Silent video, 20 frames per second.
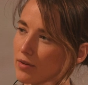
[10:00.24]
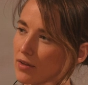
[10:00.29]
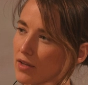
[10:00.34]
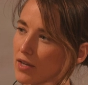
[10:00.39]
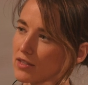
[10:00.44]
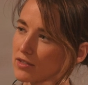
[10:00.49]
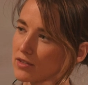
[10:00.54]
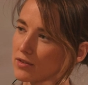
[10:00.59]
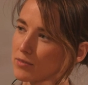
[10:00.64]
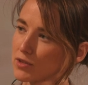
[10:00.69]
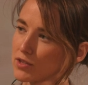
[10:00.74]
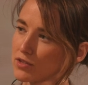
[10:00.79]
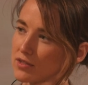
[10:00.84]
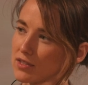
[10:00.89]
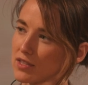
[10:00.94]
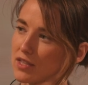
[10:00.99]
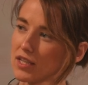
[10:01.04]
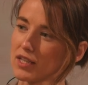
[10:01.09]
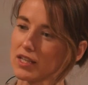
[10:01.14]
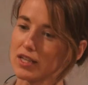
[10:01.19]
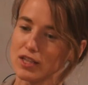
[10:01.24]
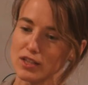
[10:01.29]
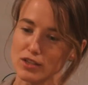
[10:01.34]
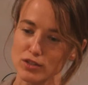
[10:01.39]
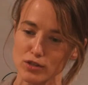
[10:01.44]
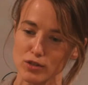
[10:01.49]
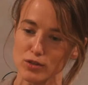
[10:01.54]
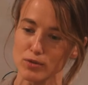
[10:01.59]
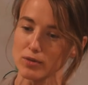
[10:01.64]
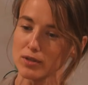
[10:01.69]
with customers
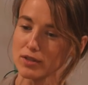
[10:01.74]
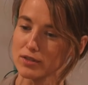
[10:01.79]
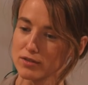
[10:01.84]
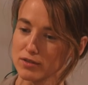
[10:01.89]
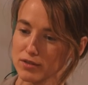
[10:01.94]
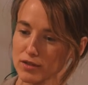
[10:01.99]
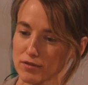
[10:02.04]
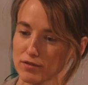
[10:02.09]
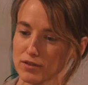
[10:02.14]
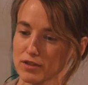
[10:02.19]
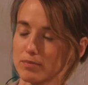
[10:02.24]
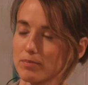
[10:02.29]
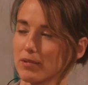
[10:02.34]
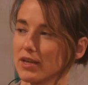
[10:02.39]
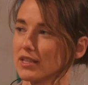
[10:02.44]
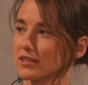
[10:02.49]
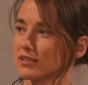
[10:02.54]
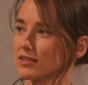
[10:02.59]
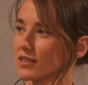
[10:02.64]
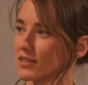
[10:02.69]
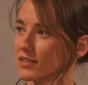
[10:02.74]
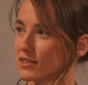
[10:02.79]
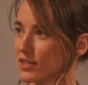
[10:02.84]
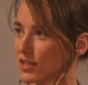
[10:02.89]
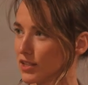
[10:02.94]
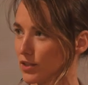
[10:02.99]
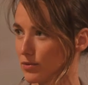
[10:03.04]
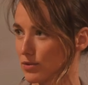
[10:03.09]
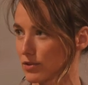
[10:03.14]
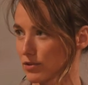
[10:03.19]
into this service-based
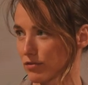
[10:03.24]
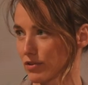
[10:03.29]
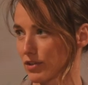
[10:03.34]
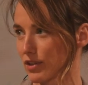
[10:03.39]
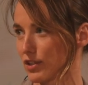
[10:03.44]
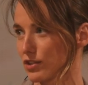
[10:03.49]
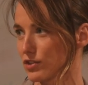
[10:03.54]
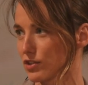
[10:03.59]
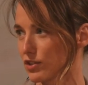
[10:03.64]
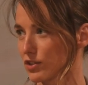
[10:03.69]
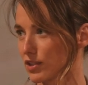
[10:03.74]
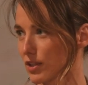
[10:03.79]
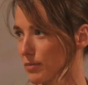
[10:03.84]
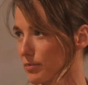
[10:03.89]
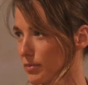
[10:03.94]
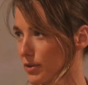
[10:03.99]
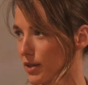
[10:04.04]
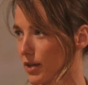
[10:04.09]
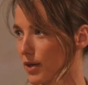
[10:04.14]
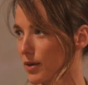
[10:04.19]
continuous relationship